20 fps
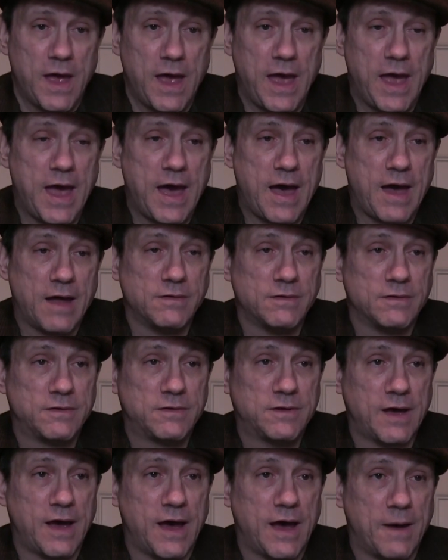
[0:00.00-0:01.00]
And
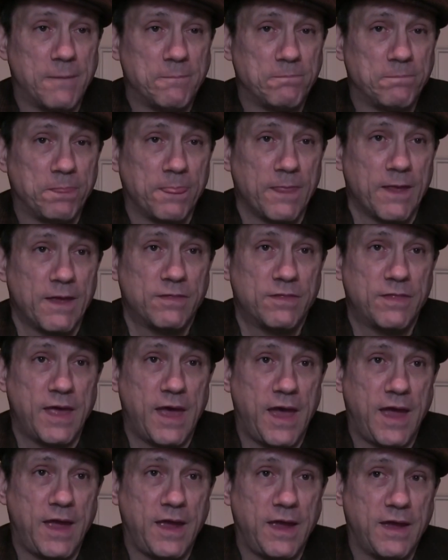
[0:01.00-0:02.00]

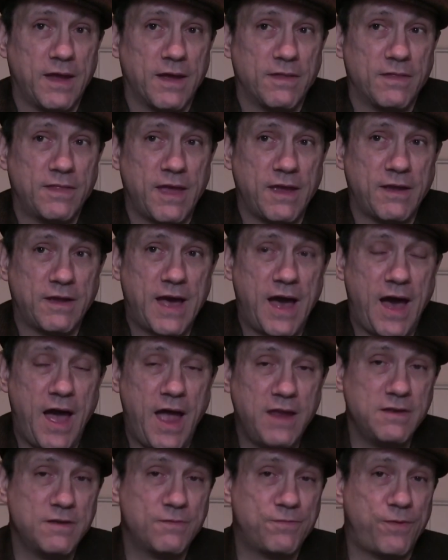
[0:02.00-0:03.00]
they
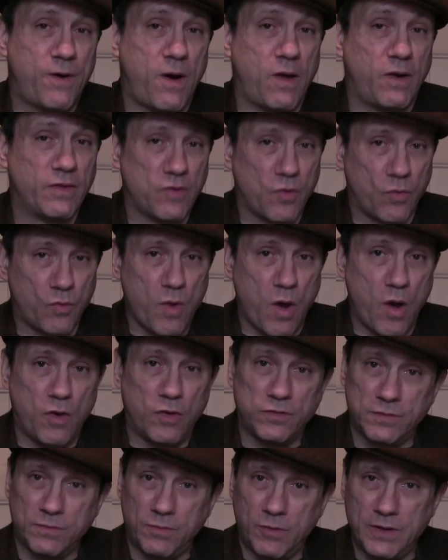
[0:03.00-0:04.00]
kind of fall in the
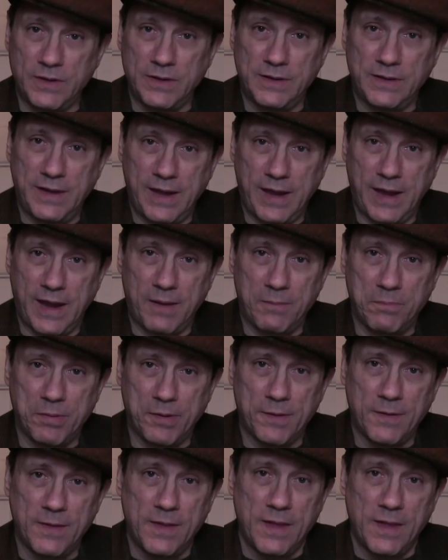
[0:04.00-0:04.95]
rosewood camp.